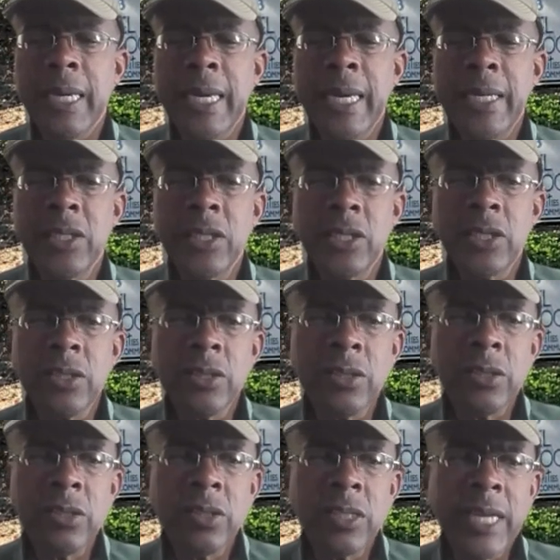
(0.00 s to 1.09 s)
And
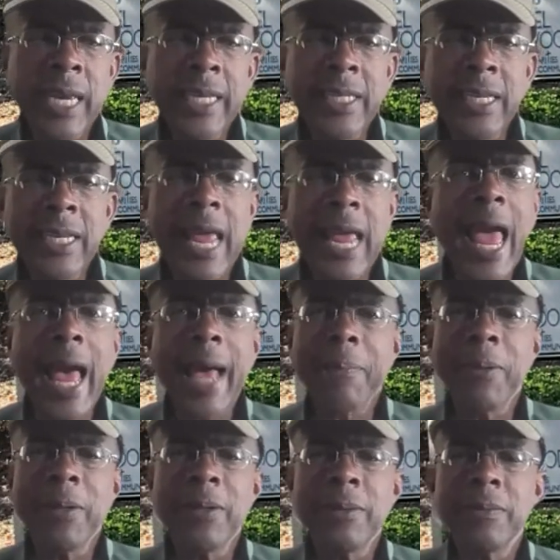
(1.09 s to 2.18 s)
just saying it didn't
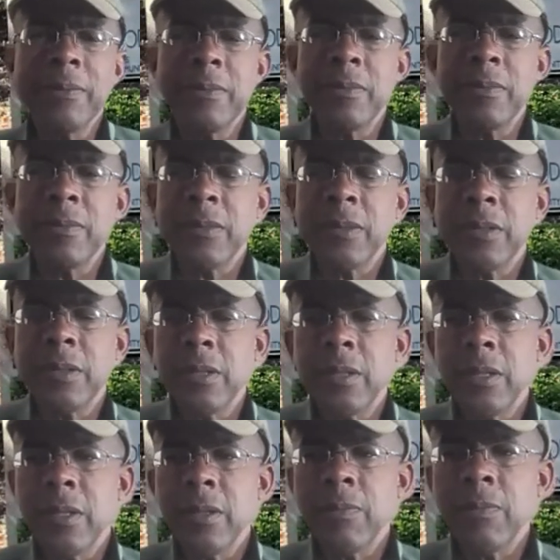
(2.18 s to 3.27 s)
happen
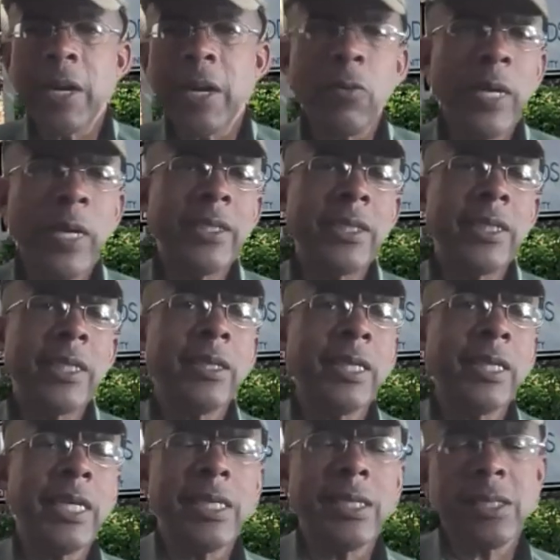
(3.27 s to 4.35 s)
by erasing
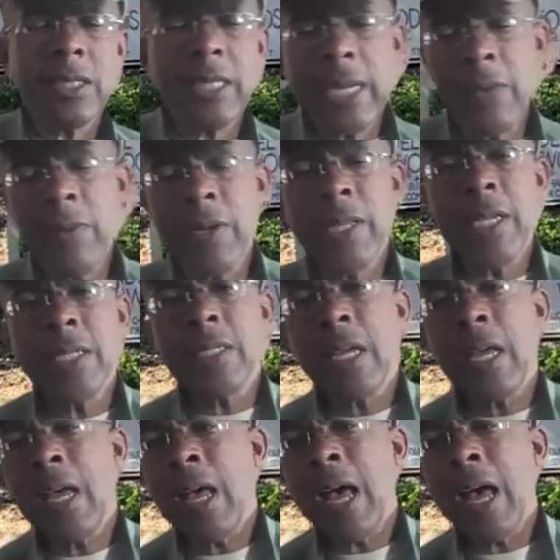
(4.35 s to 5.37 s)
this, getting rid of this,